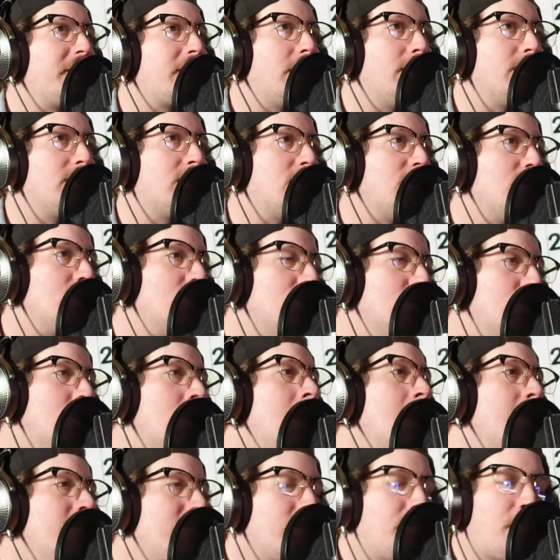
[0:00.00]
it comes to you
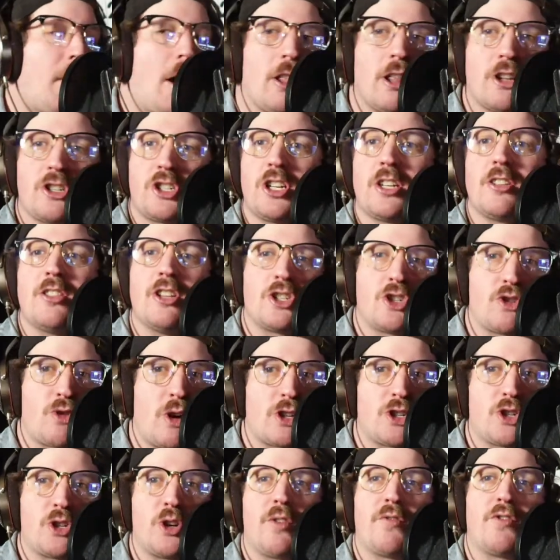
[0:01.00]
polishing the
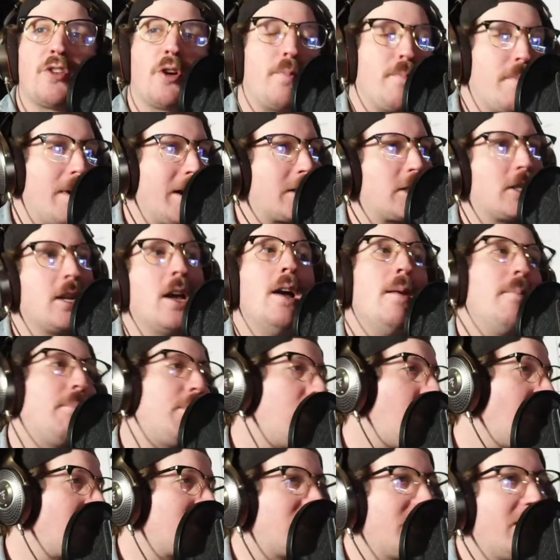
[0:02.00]
structure of your mix,
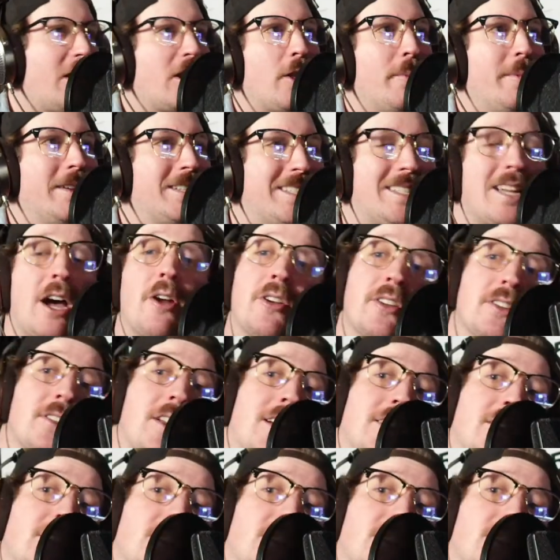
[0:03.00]
production elements, sound design,